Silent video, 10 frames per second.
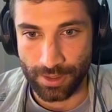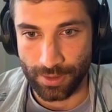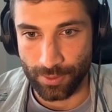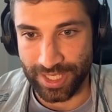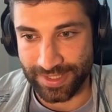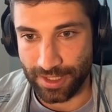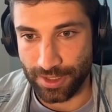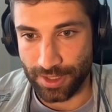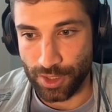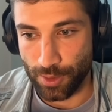When I start
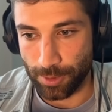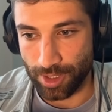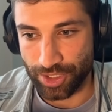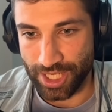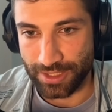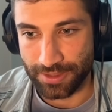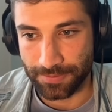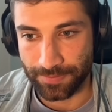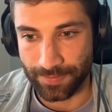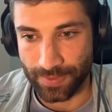a new project,
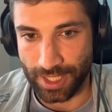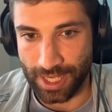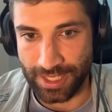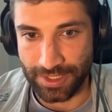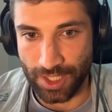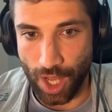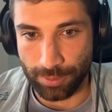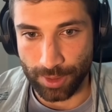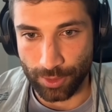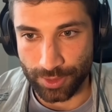I need to
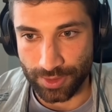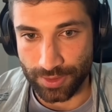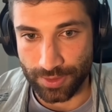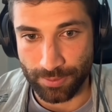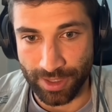upload my